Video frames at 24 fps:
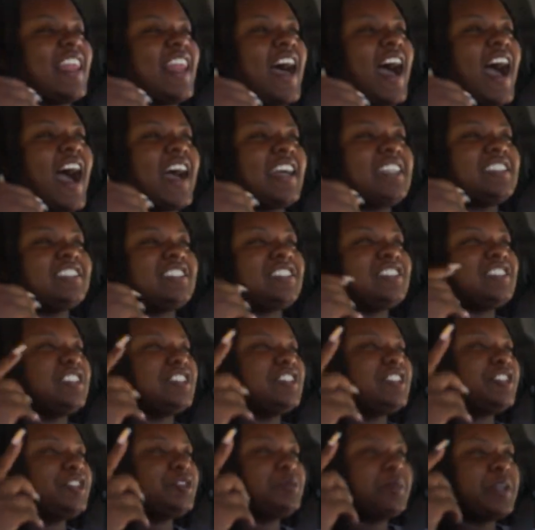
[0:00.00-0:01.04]
lie just a
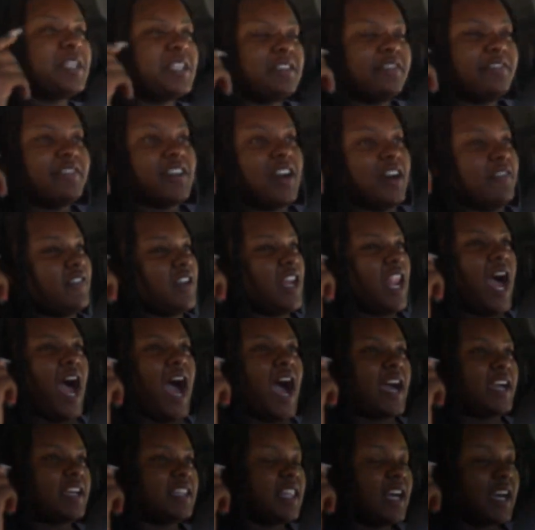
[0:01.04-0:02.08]
little bit of a
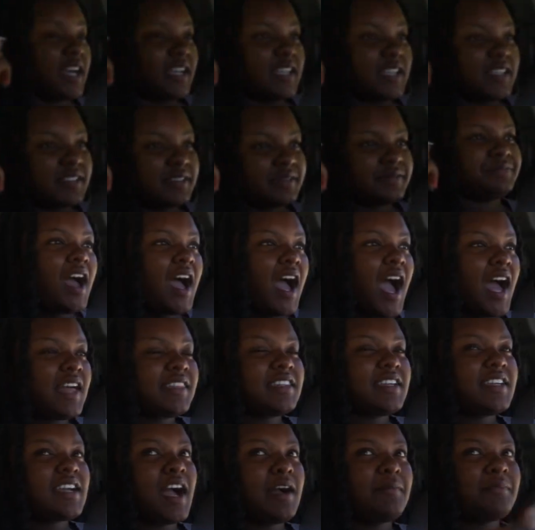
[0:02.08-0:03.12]
lie. Like, I
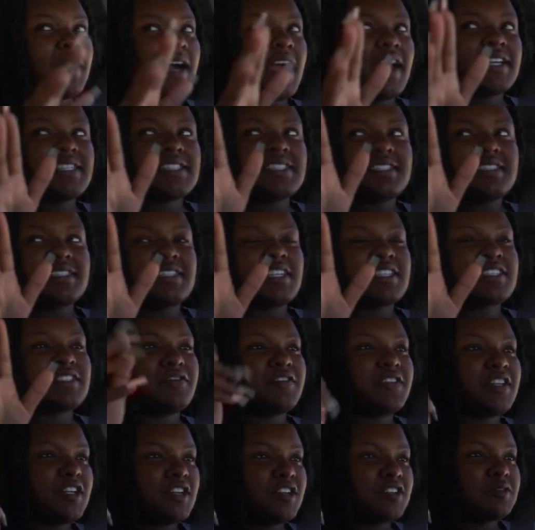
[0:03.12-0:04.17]
think I'm like 6
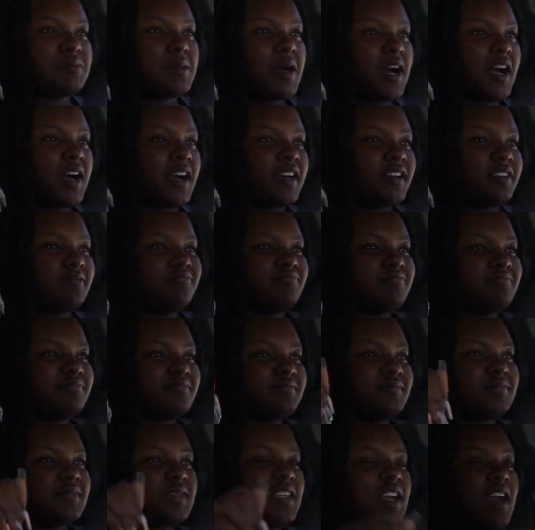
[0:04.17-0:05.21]
videos behind.
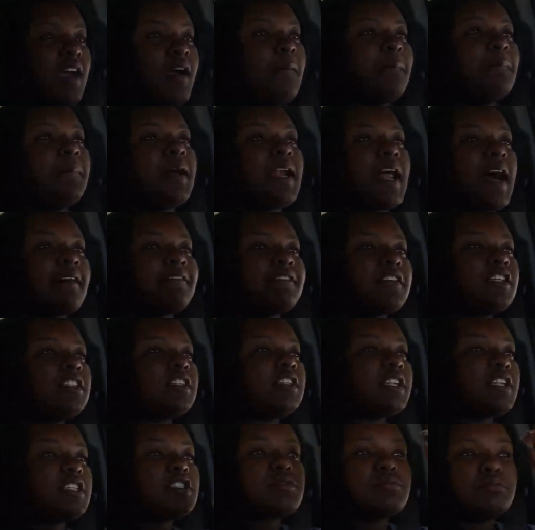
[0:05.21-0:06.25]
But after
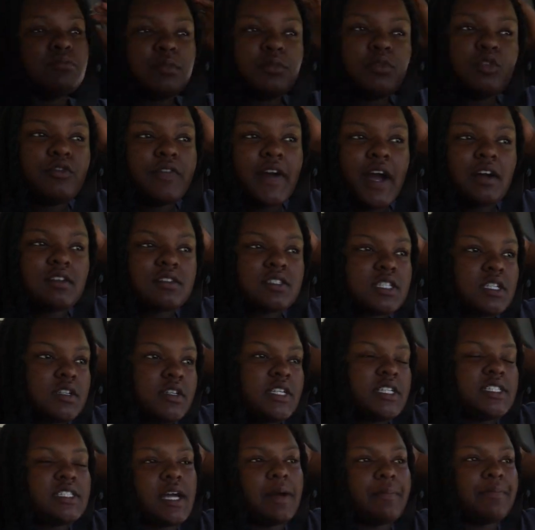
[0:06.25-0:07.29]
this move out
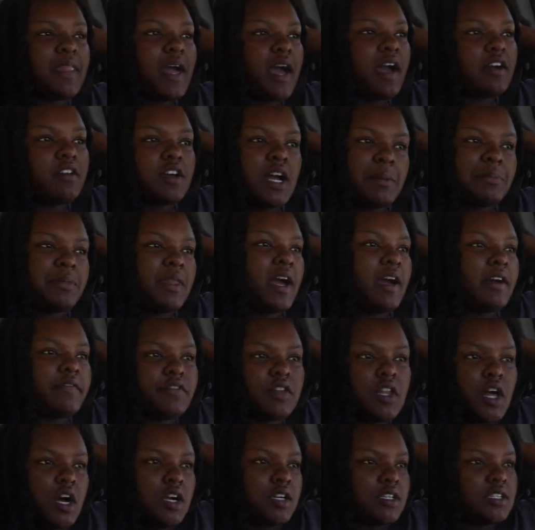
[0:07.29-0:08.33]
series, I'm not
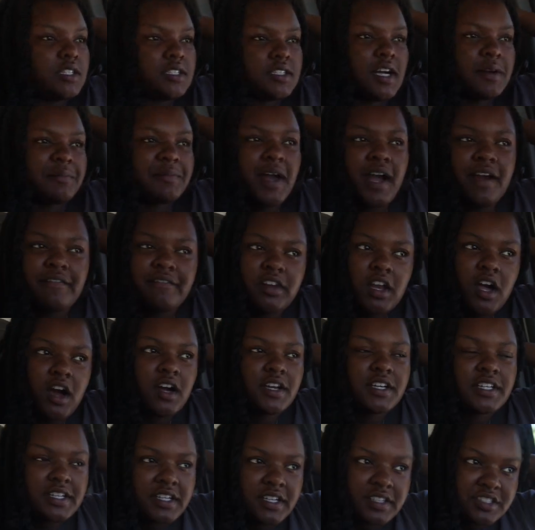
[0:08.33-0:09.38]
vlogging. I'm not
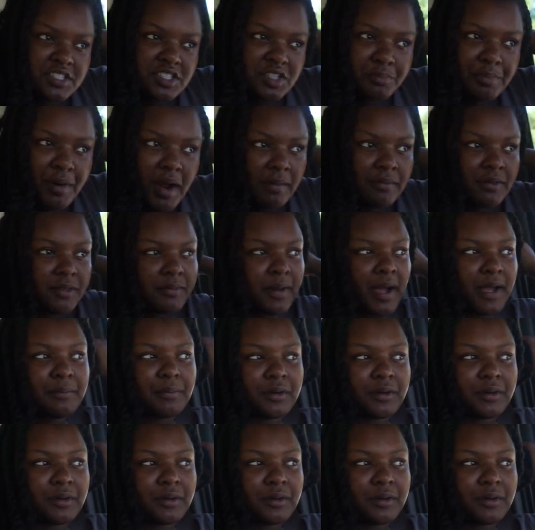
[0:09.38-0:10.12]
vlogging until probably my